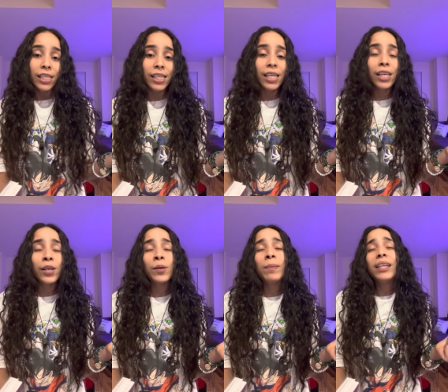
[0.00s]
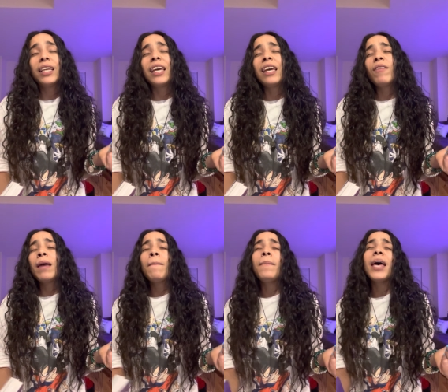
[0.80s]
Do you believe
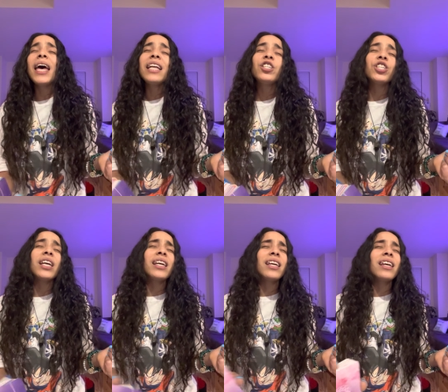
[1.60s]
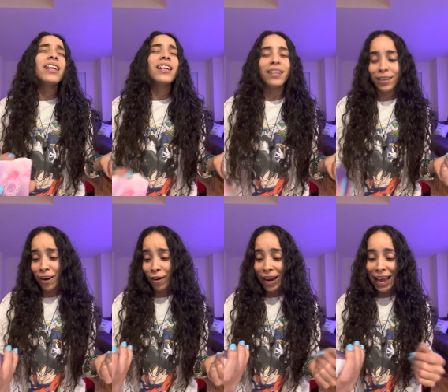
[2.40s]
in magic?
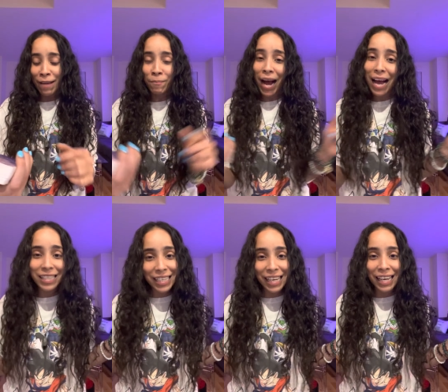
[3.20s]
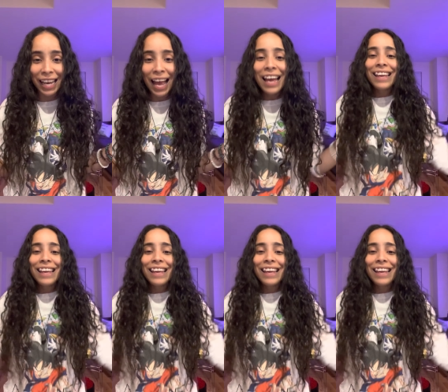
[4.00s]
All right, Maji.